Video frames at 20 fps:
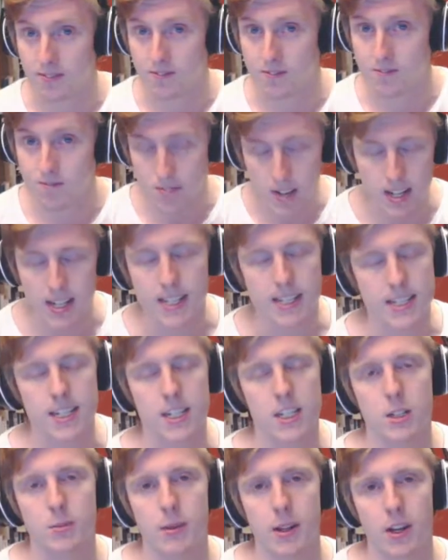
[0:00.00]
really
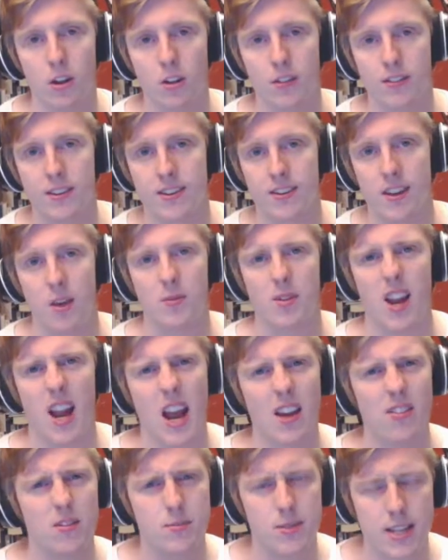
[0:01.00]
excited to play all of these games, and I
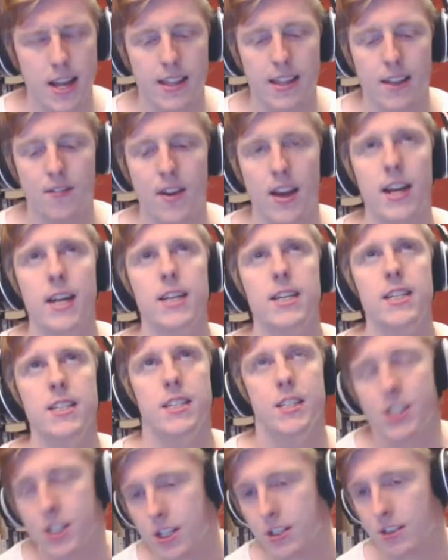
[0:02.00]
have them sat there
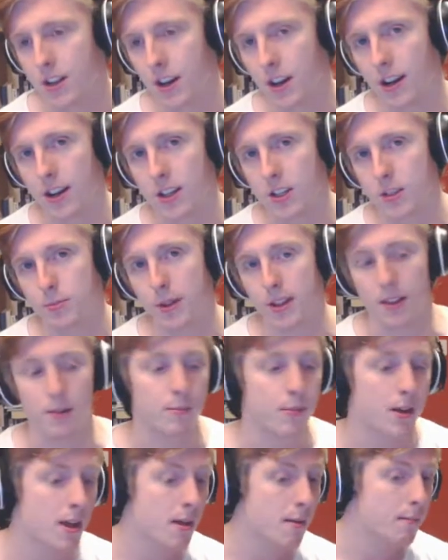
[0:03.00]
ages, and I need to play them
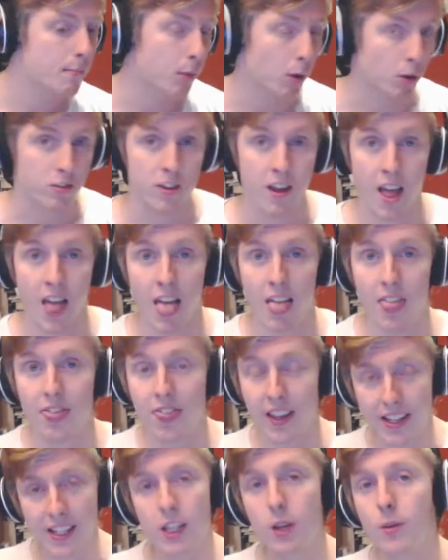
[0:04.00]

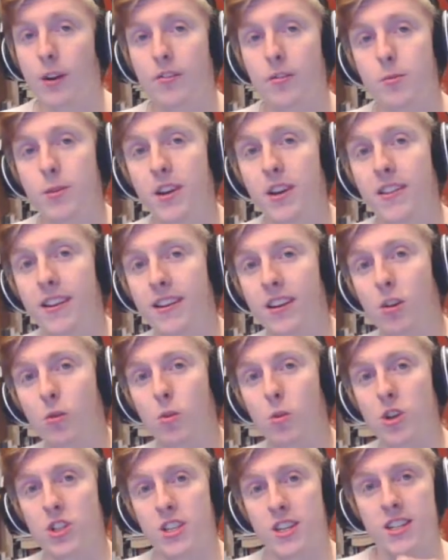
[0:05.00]
thank you everybody that did
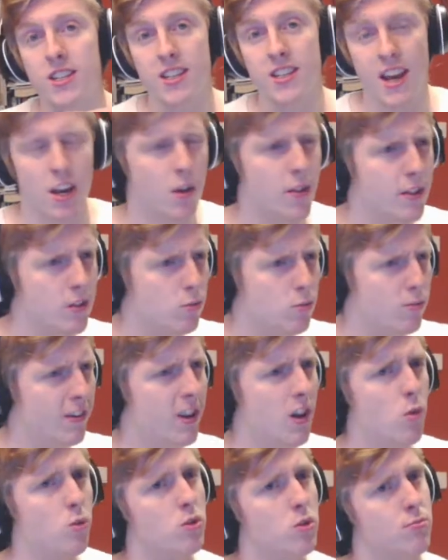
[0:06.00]
watch this. I know this
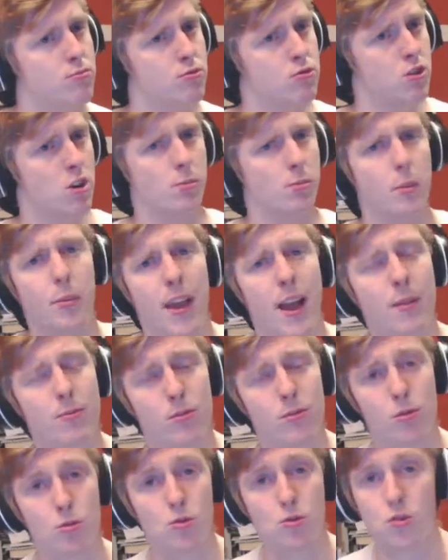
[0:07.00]
video was probably
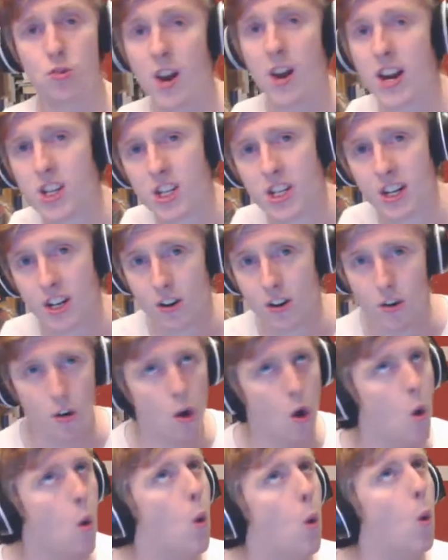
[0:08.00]
absolute trash and in
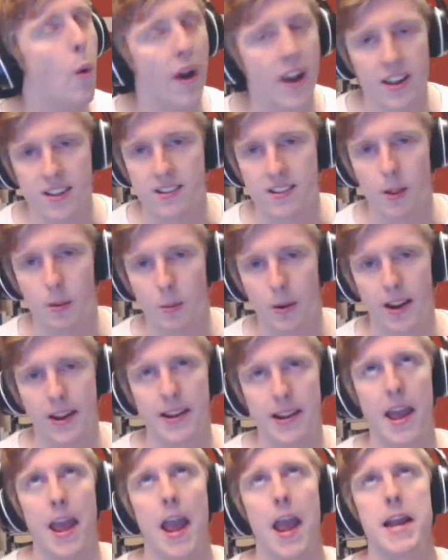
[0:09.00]
no way celebrated
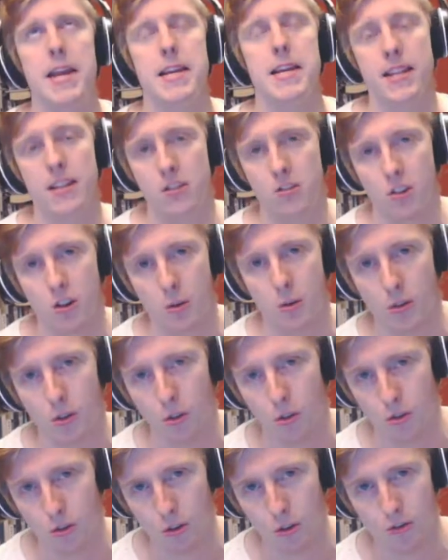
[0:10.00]
anything to do with
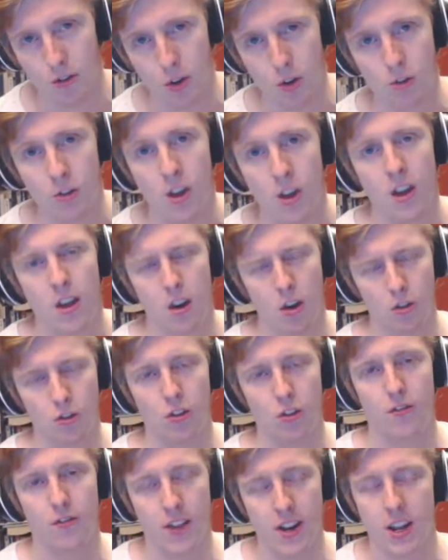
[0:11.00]
100 views,
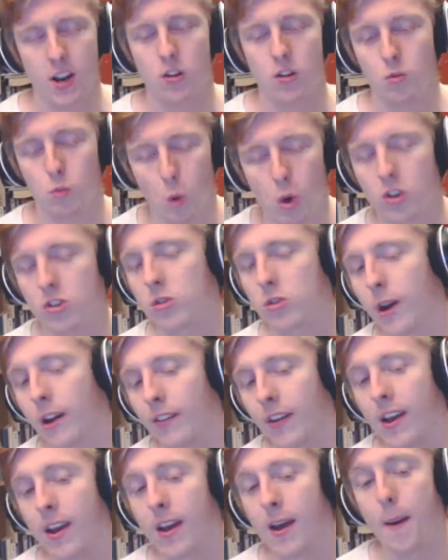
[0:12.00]
100 videos
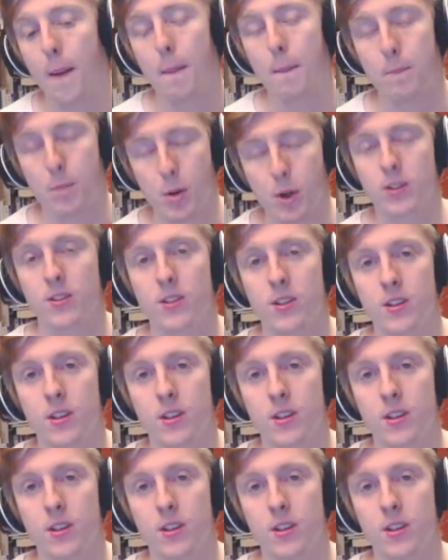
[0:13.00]
whatsoever. But